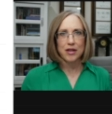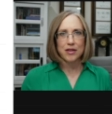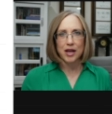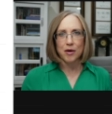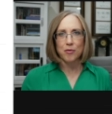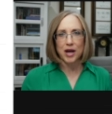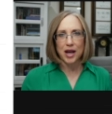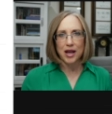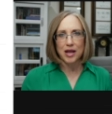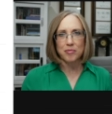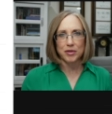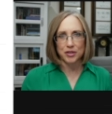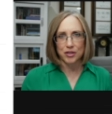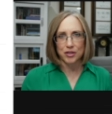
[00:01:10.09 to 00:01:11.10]
they were
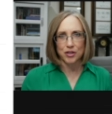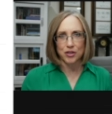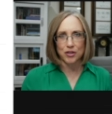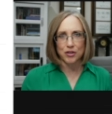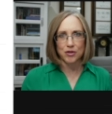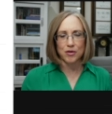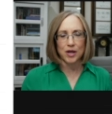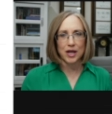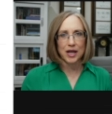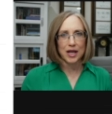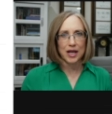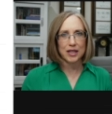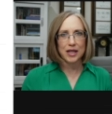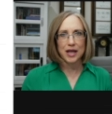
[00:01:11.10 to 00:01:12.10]
able to
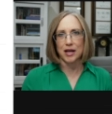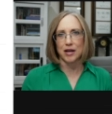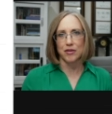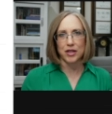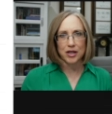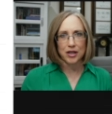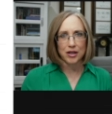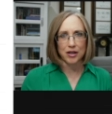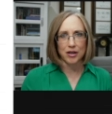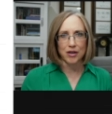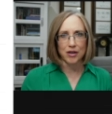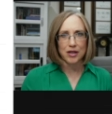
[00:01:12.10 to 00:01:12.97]
allow their